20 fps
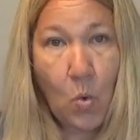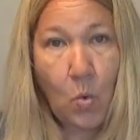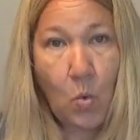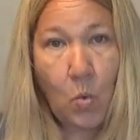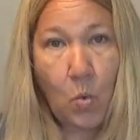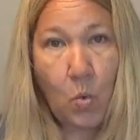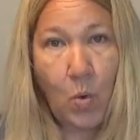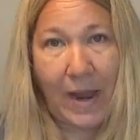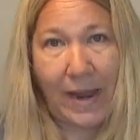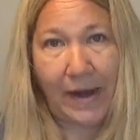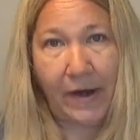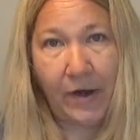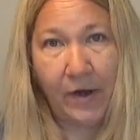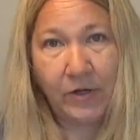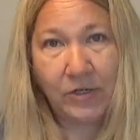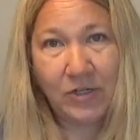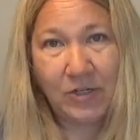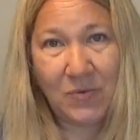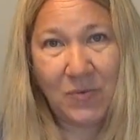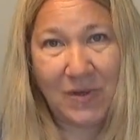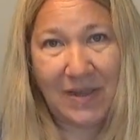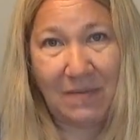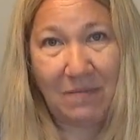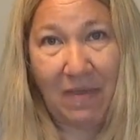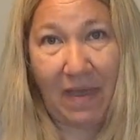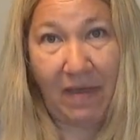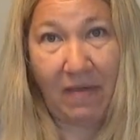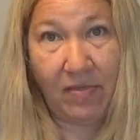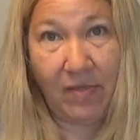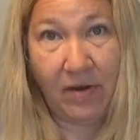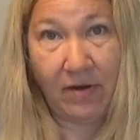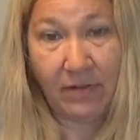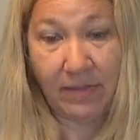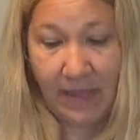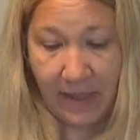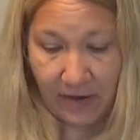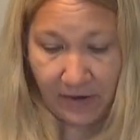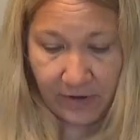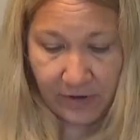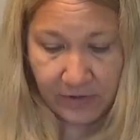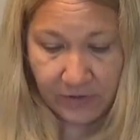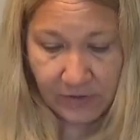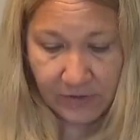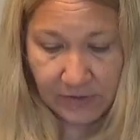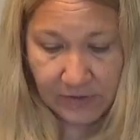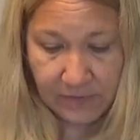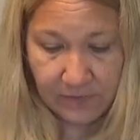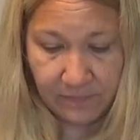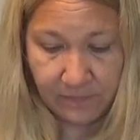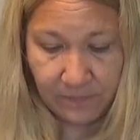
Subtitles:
Where do we mail our letters?